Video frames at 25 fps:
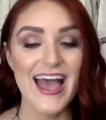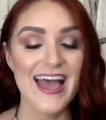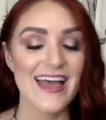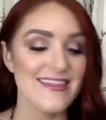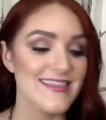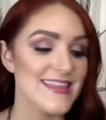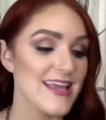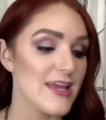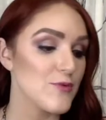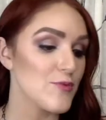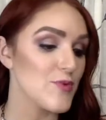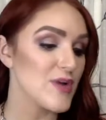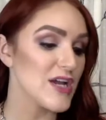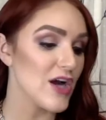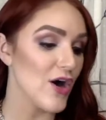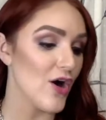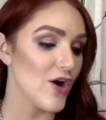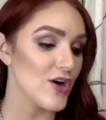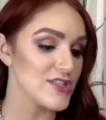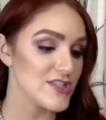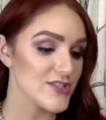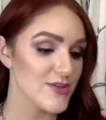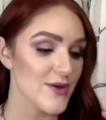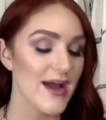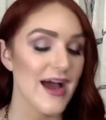And then we
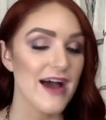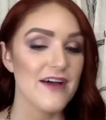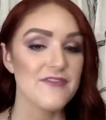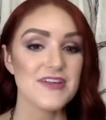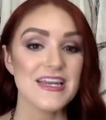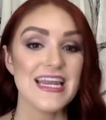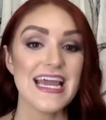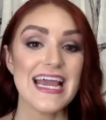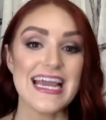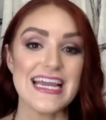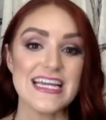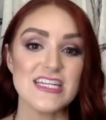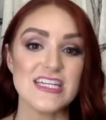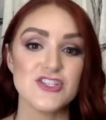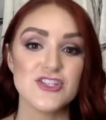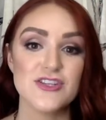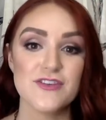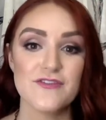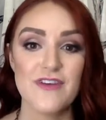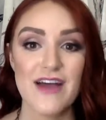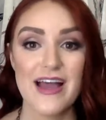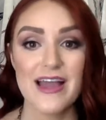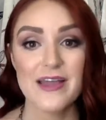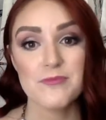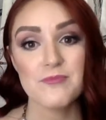also have an age
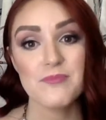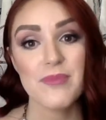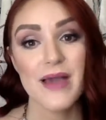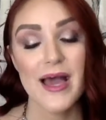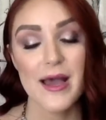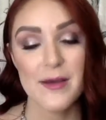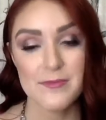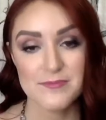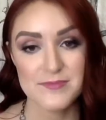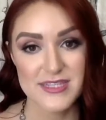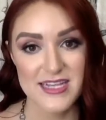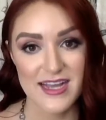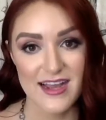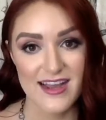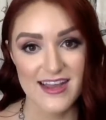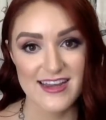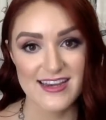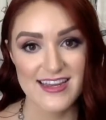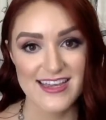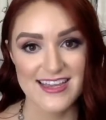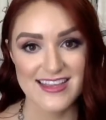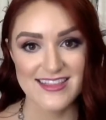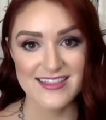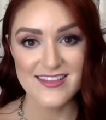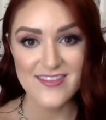defying
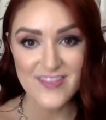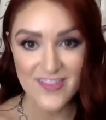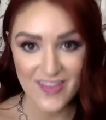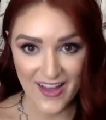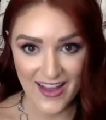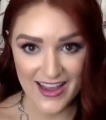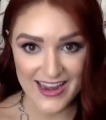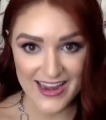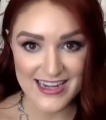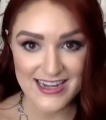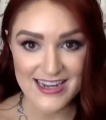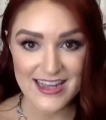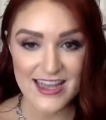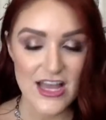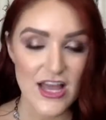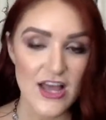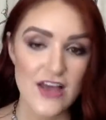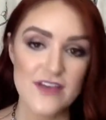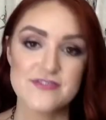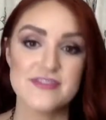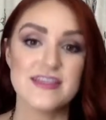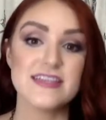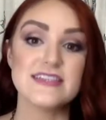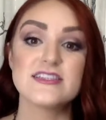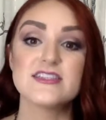peptide in the line
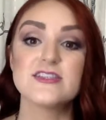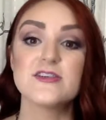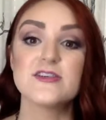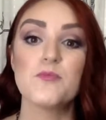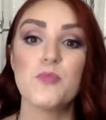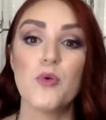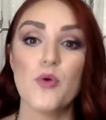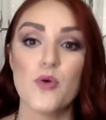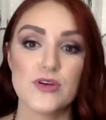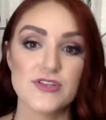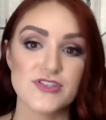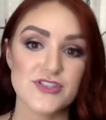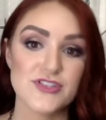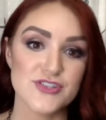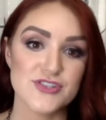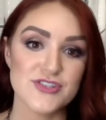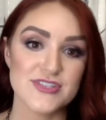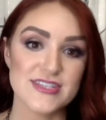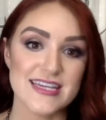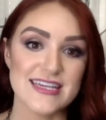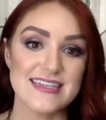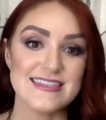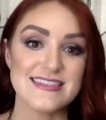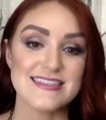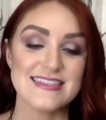that supports your
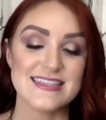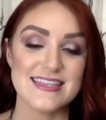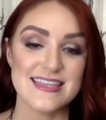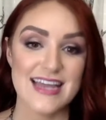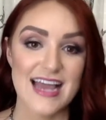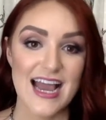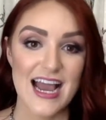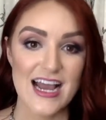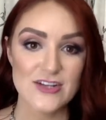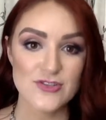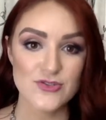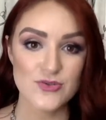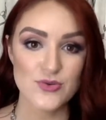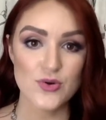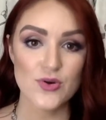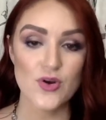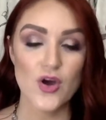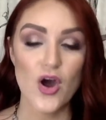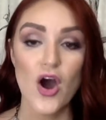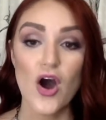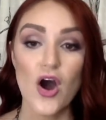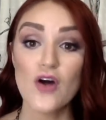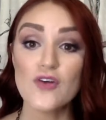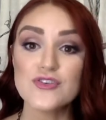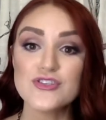skin's natural
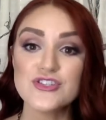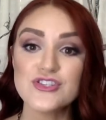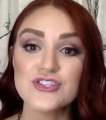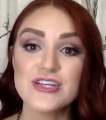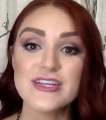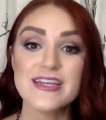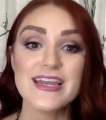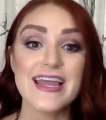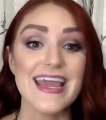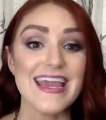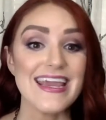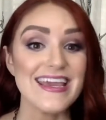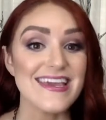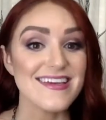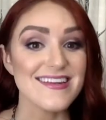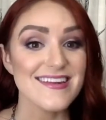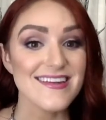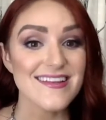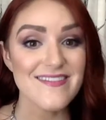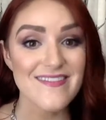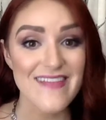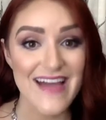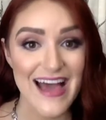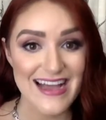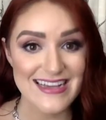collagen and
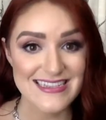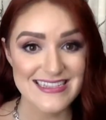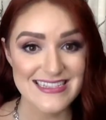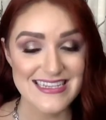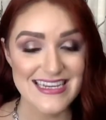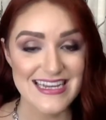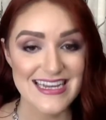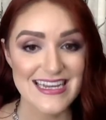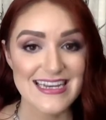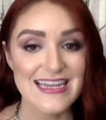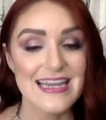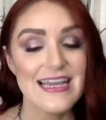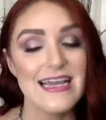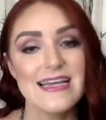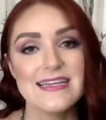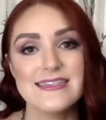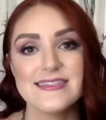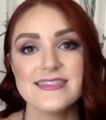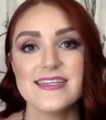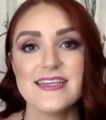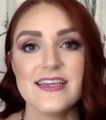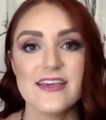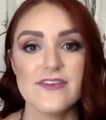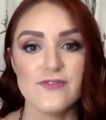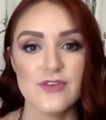elastin
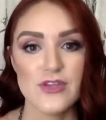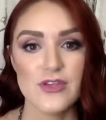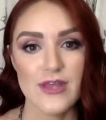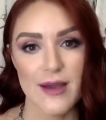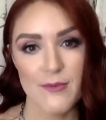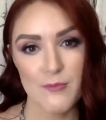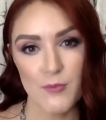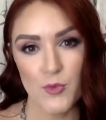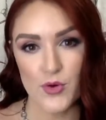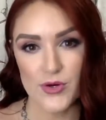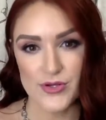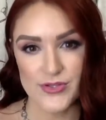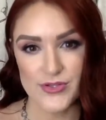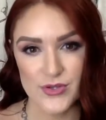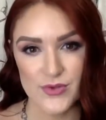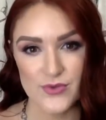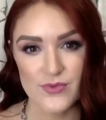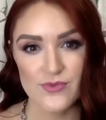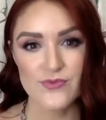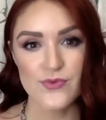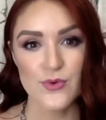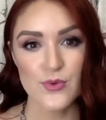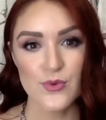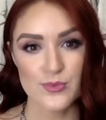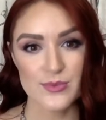to give you that more
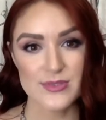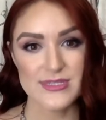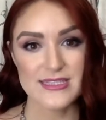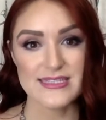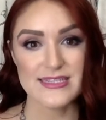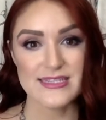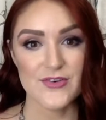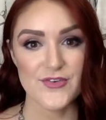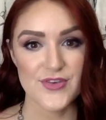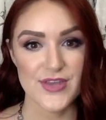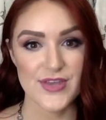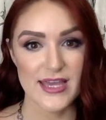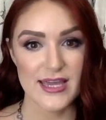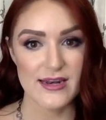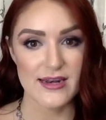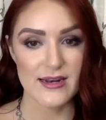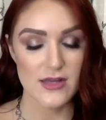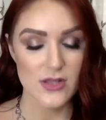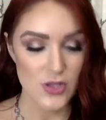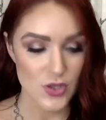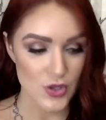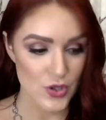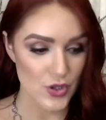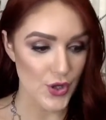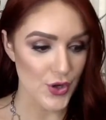youthful, resilient
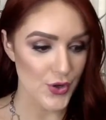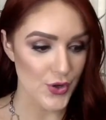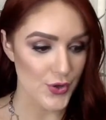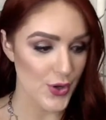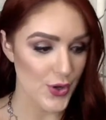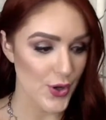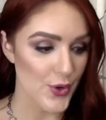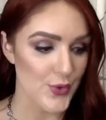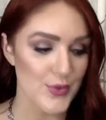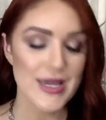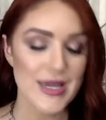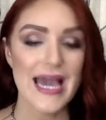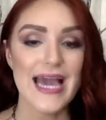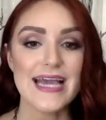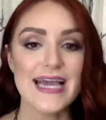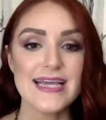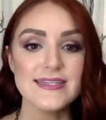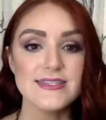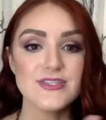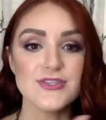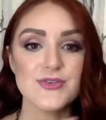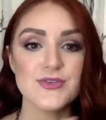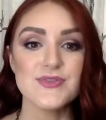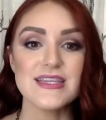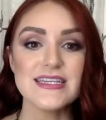look. Okay,
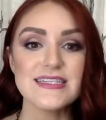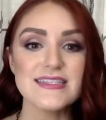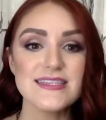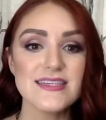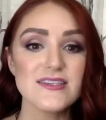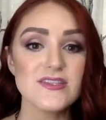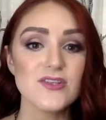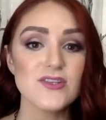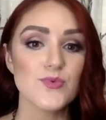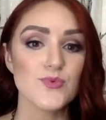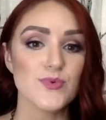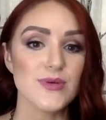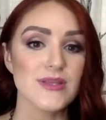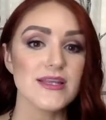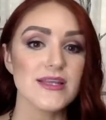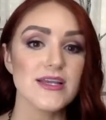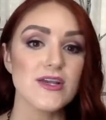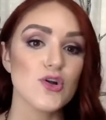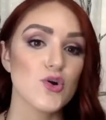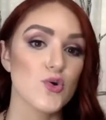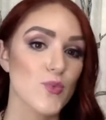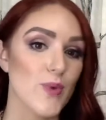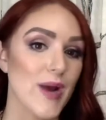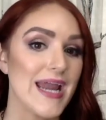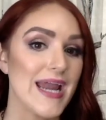so this is a really
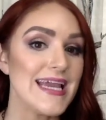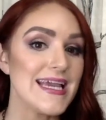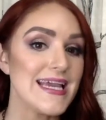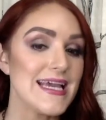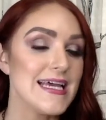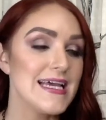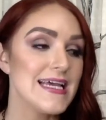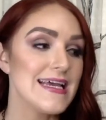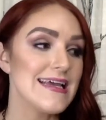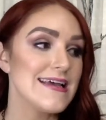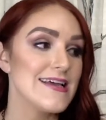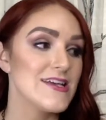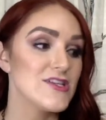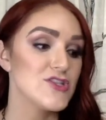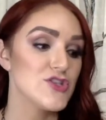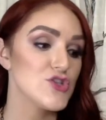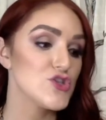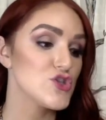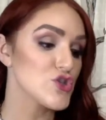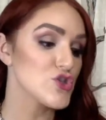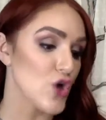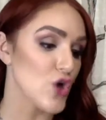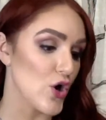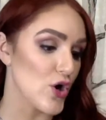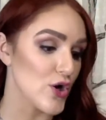great
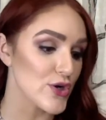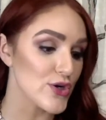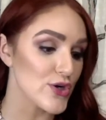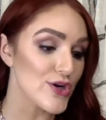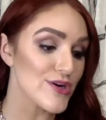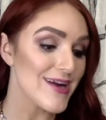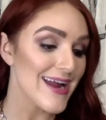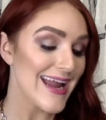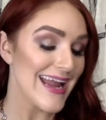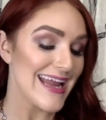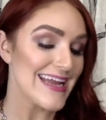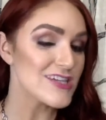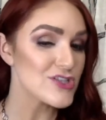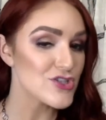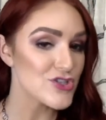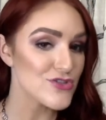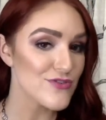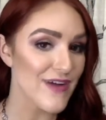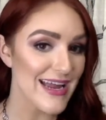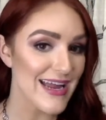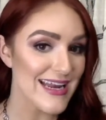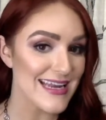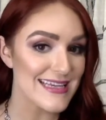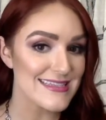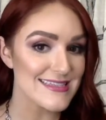starter age
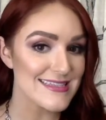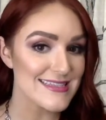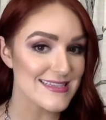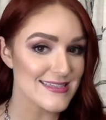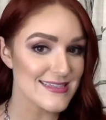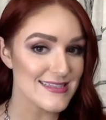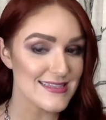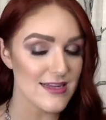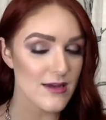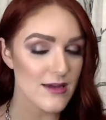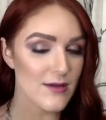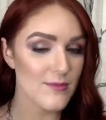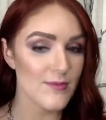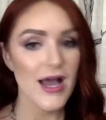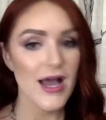fighting system.